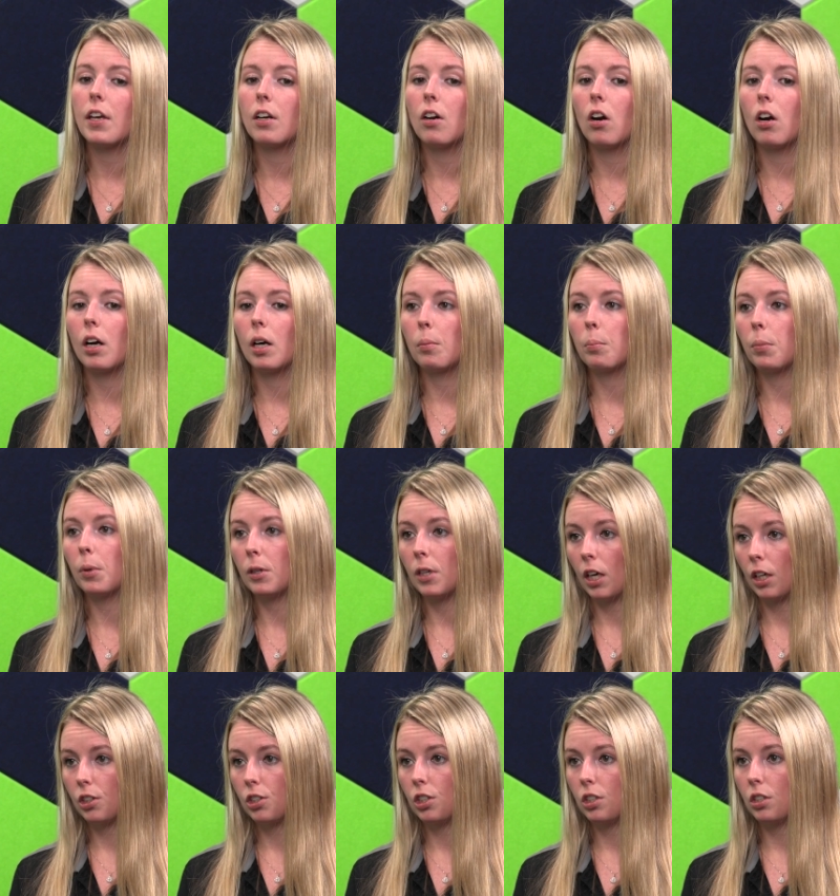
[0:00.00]
then our
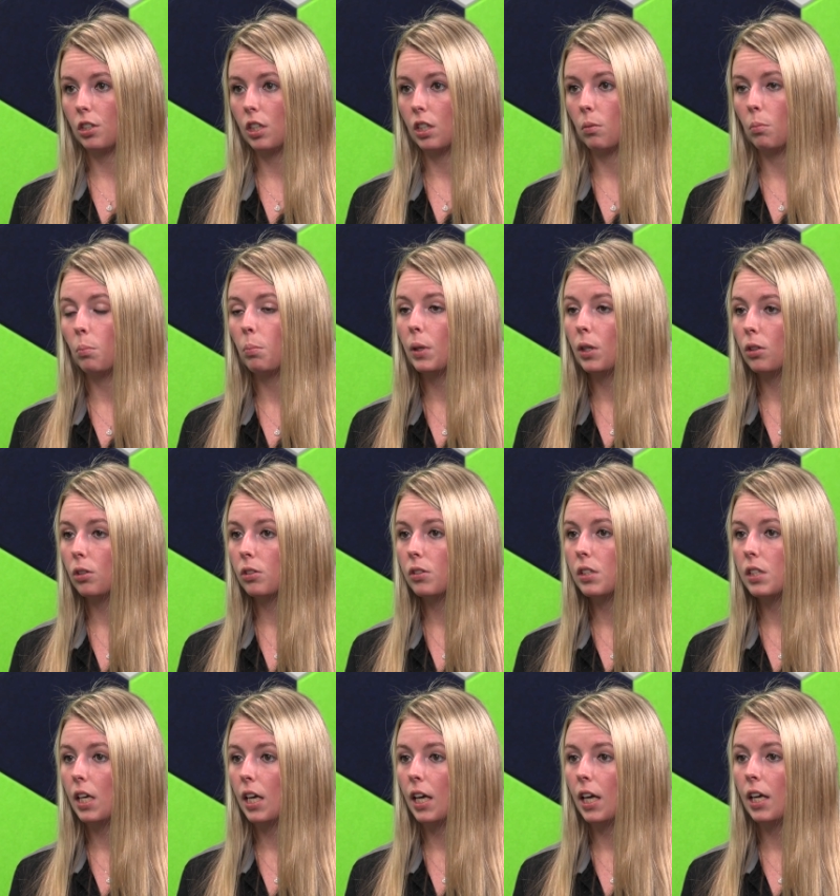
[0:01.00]
production team
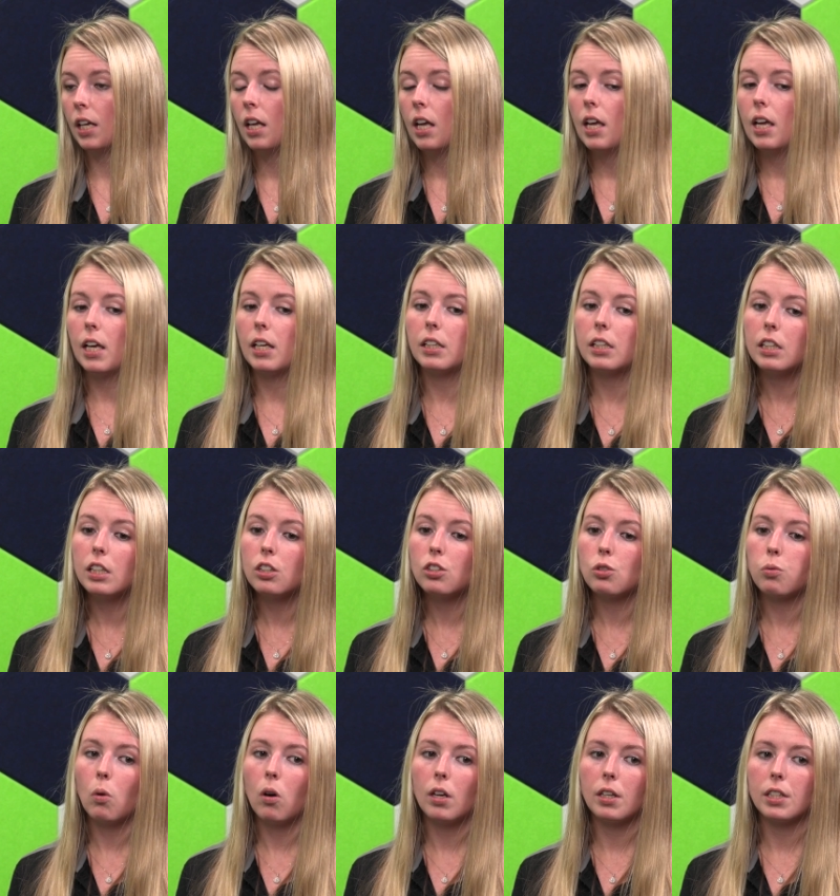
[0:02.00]
builds it, and
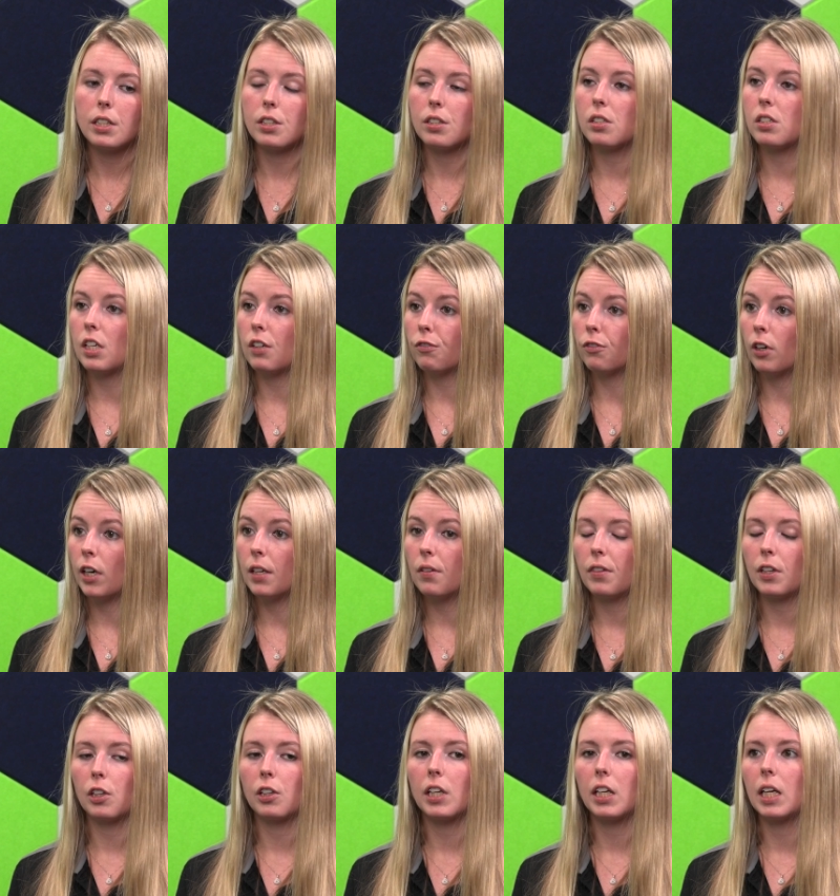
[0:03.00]
each one is
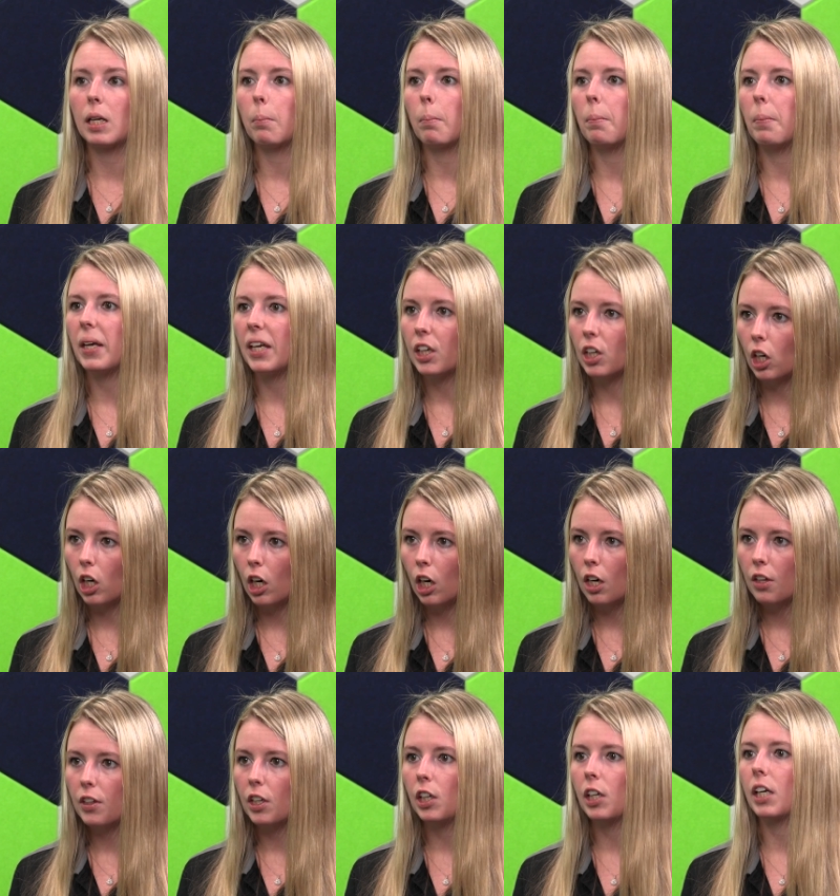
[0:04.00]
different. They're getting
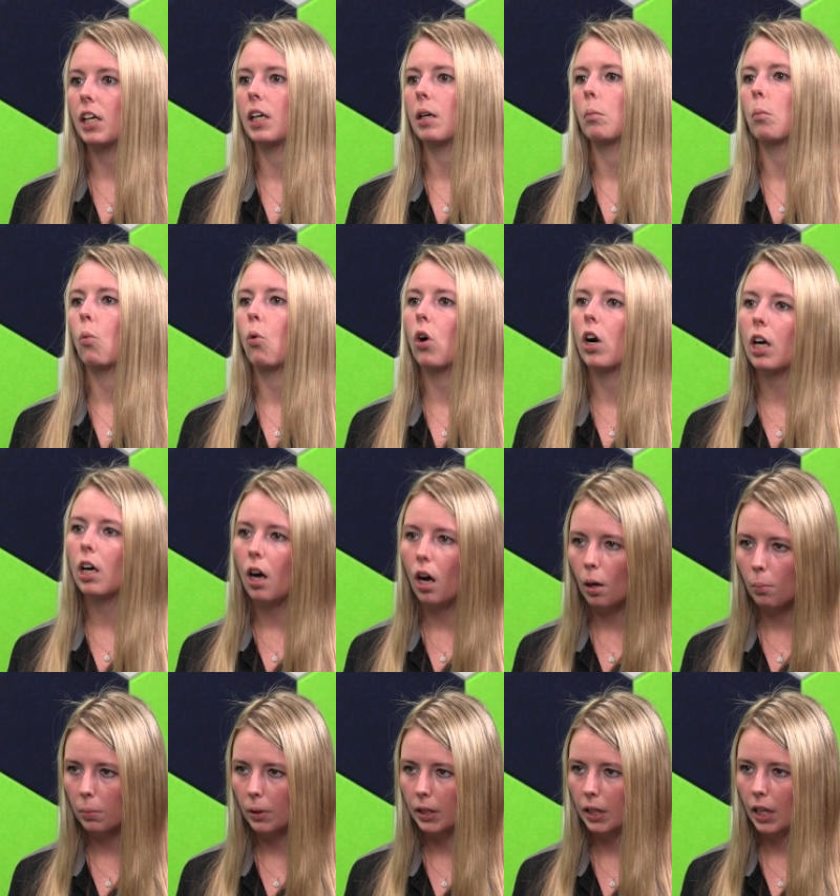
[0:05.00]
bigger, they're getting more
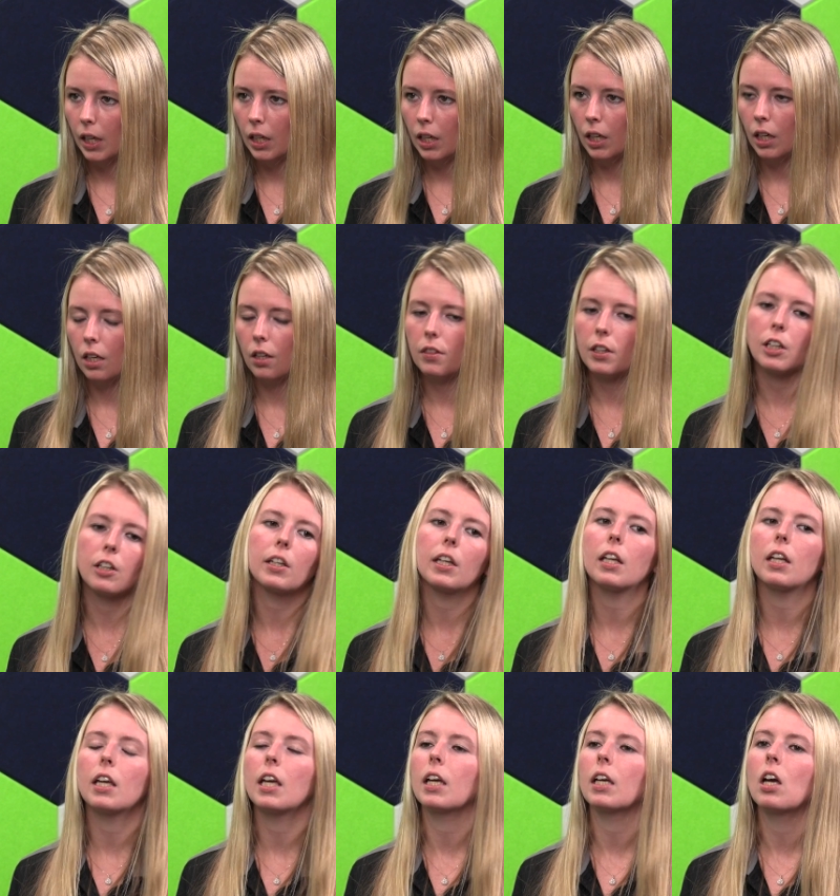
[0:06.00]
complicated, they're
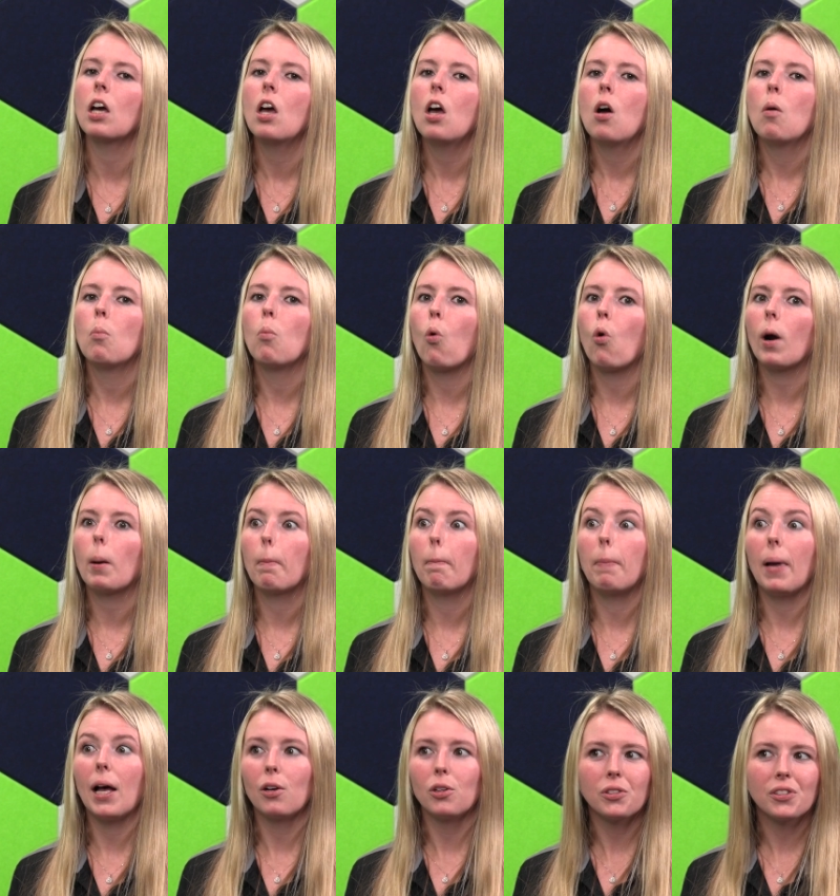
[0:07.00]
getting more
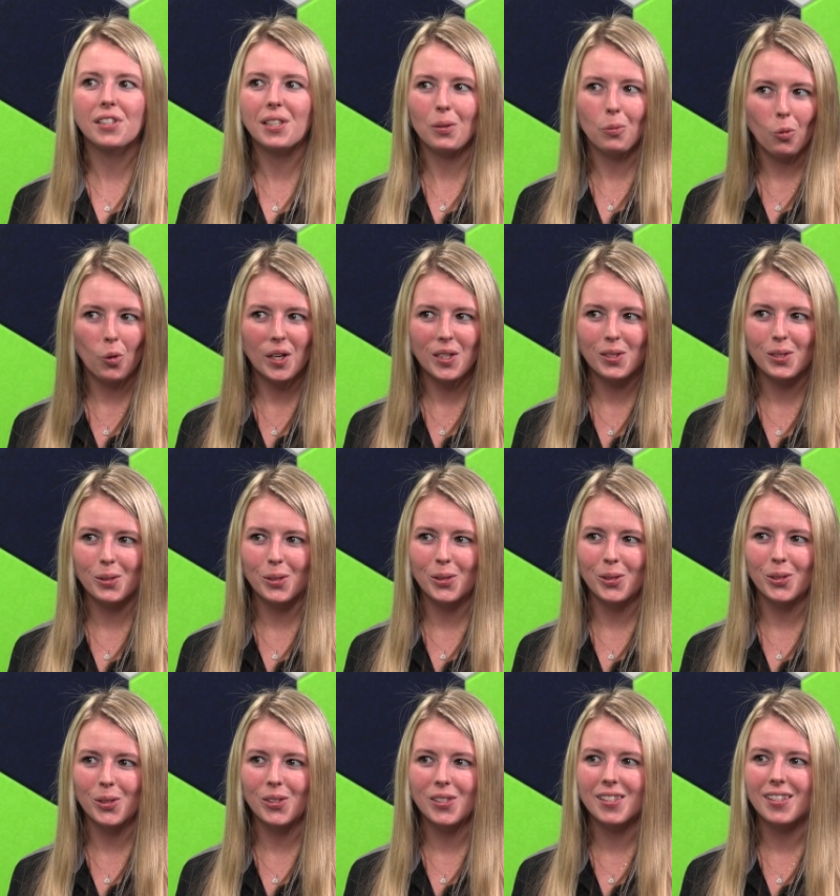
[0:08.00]
bells and
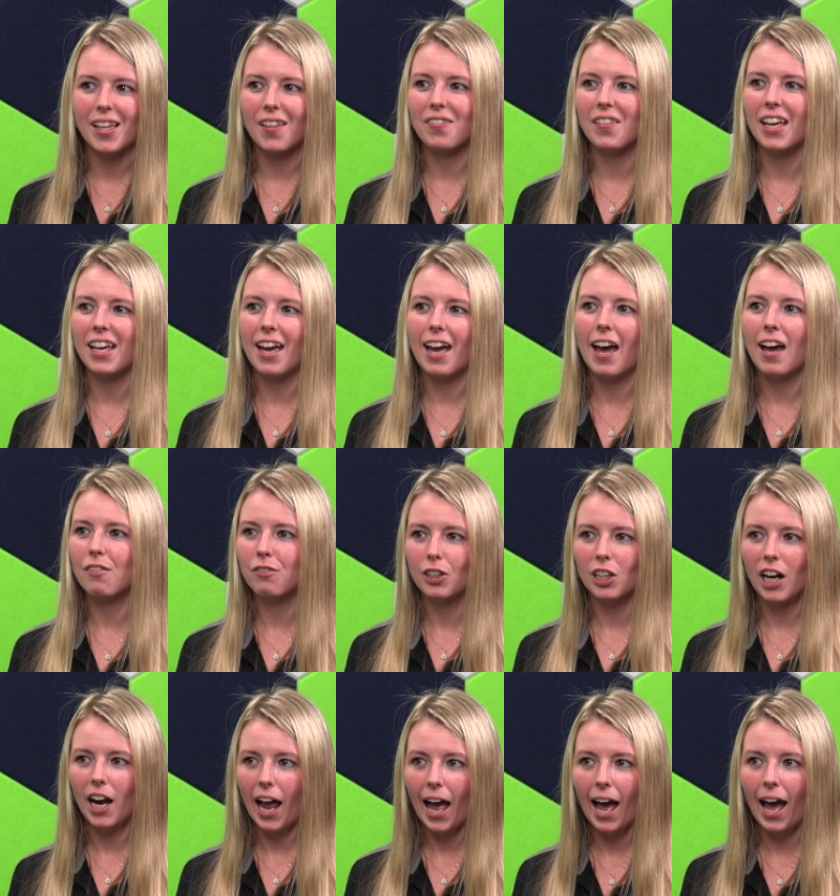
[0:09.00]
whistles than they mm-hmm.
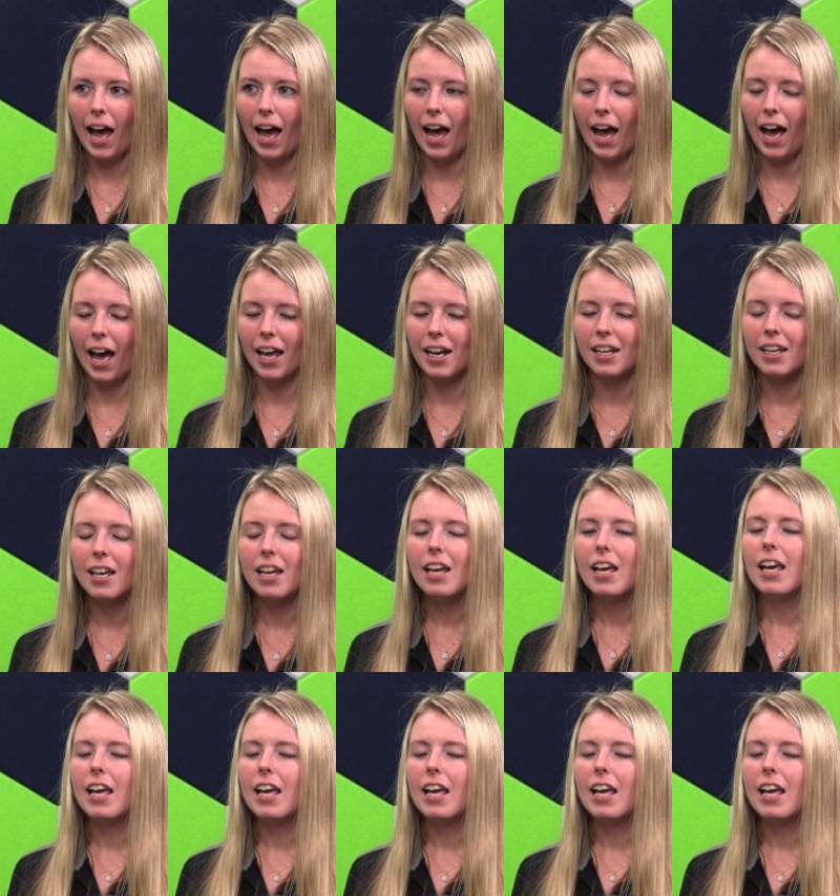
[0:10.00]
ever had.